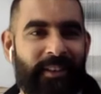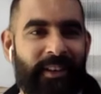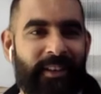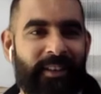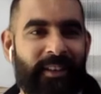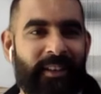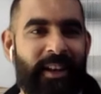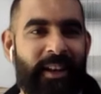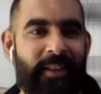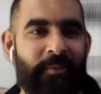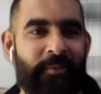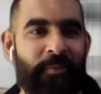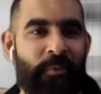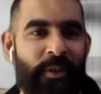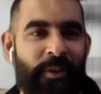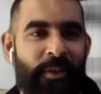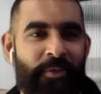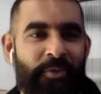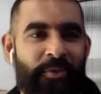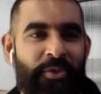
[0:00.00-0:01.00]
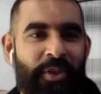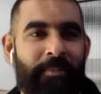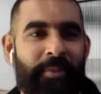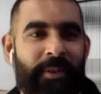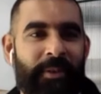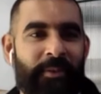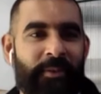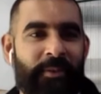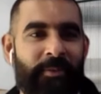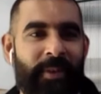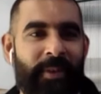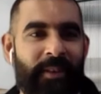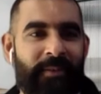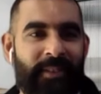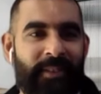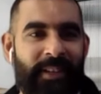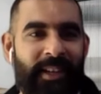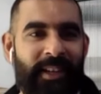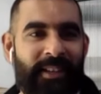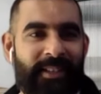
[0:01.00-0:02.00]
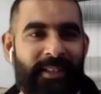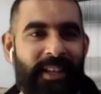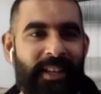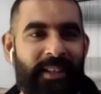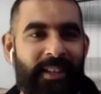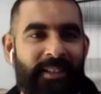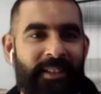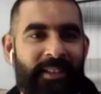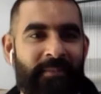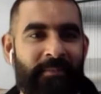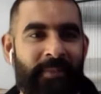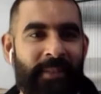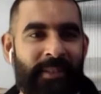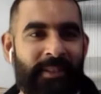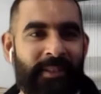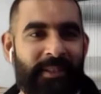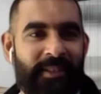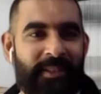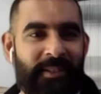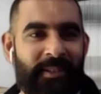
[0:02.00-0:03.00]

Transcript: I think I haven't worn a jumper in Dubai for the last 18 months.